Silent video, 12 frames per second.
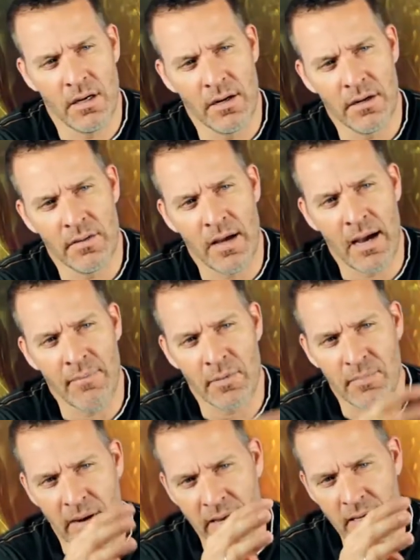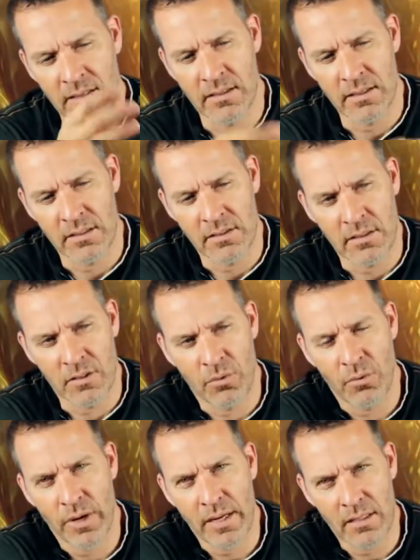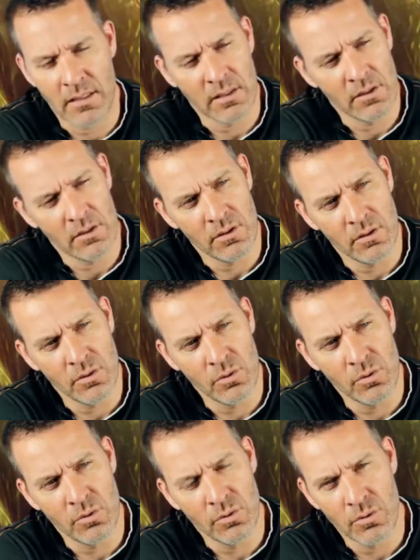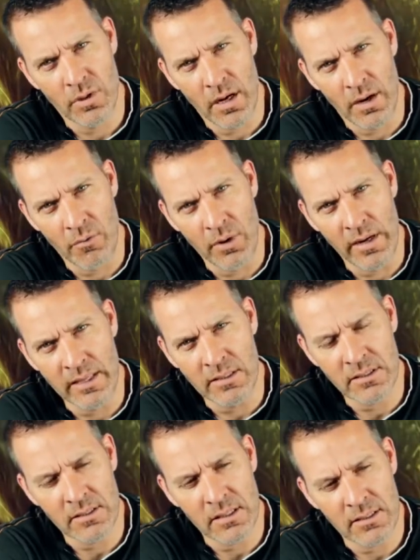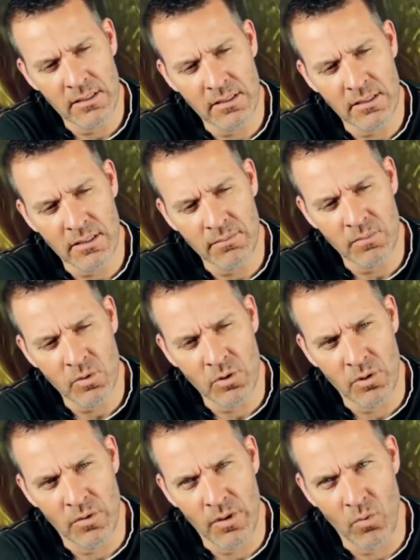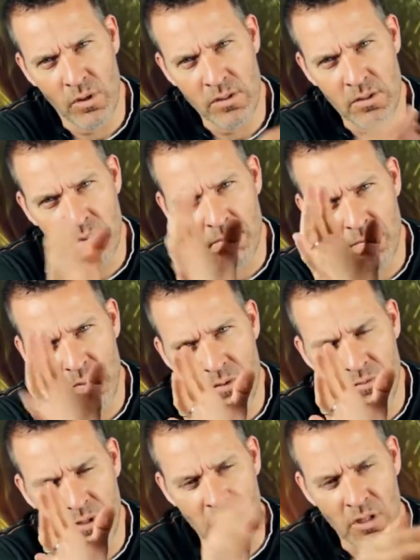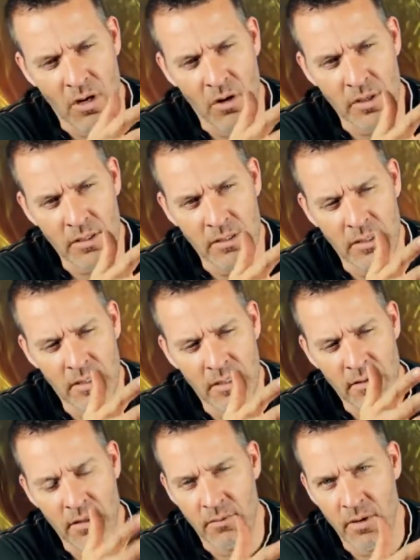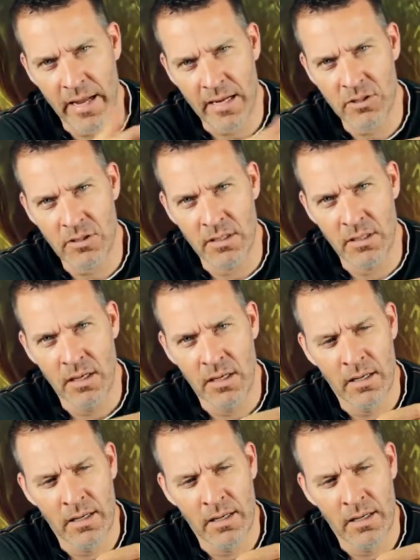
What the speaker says: under the hybrid Pike here is a great new release system, so that once the fish are hooked, they will actually